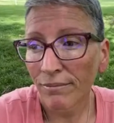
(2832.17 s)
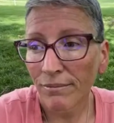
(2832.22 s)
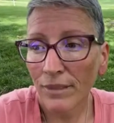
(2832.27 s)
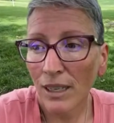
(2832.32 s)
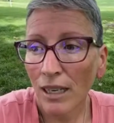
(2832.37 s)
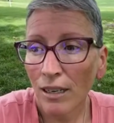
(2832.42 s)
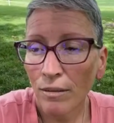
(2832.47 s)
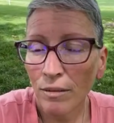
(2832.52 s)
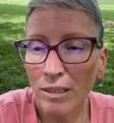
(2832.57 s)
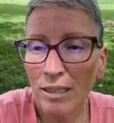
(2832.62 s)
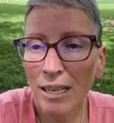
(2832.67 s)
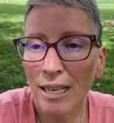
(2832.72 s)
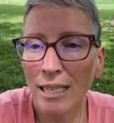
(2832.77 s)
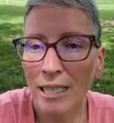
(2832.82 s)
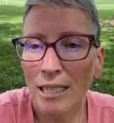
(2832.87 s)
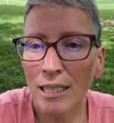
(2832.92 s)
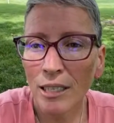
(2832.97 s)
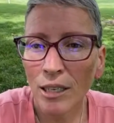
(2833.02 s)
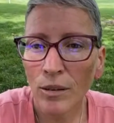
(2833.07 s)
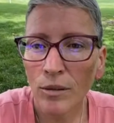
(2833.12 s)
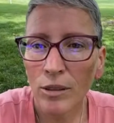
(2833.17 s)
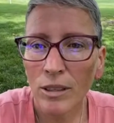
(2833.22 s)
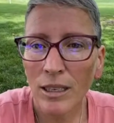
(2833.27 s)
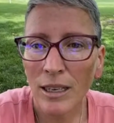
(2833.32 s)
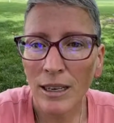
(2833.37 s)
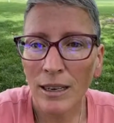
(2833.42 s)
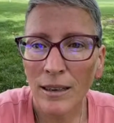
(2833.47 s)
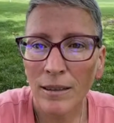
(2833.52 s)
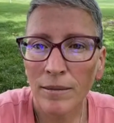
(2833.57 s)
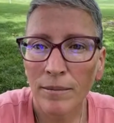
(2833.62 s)
I was nice and
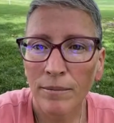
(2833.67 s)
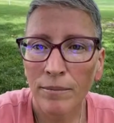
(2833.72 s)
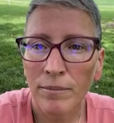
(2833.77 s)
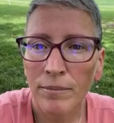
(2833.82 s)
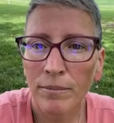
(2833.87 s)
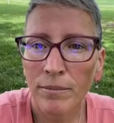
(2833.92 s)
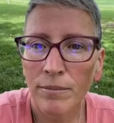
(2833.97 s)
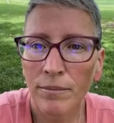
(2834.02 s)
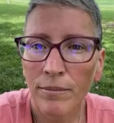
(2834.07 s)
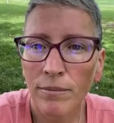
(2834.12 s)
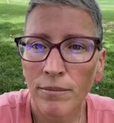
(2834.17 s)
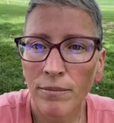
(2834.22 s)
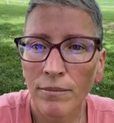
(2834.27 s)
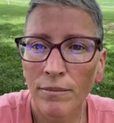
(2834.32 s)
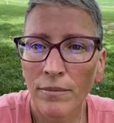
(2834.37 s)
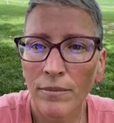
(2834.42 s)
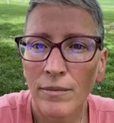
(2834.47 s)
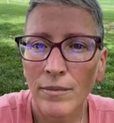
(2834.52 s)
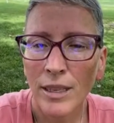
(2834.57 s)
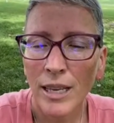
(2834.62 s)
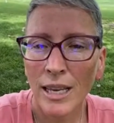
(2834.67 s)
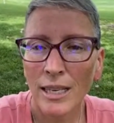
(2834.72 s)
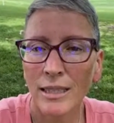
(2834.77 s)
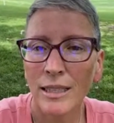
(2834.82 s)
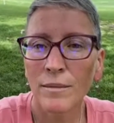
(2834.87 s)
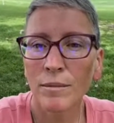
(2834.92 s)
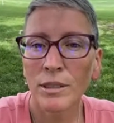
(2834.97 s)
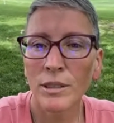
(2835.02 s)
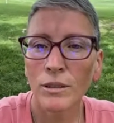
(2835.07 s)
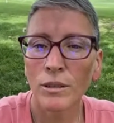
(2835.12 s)
toasty. Yes,
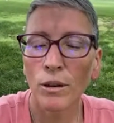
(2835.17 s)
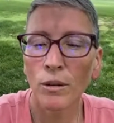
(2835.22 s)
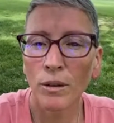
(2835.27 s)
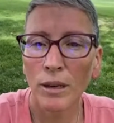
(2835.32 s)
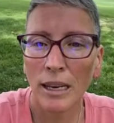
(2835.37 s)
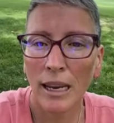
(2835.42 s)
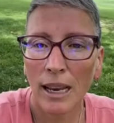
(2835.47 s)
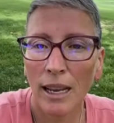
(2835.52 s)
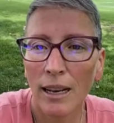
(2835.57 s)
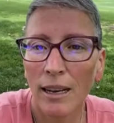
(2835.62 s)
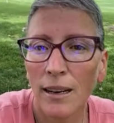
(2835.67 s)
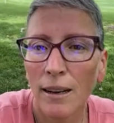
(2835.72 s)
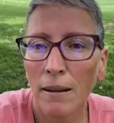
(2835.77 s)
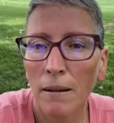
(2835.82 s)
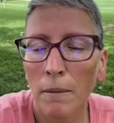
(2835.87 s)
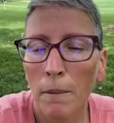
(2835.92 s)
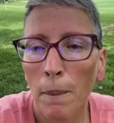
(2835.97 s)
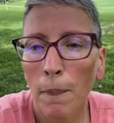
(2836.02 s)
I'm still going to Canada.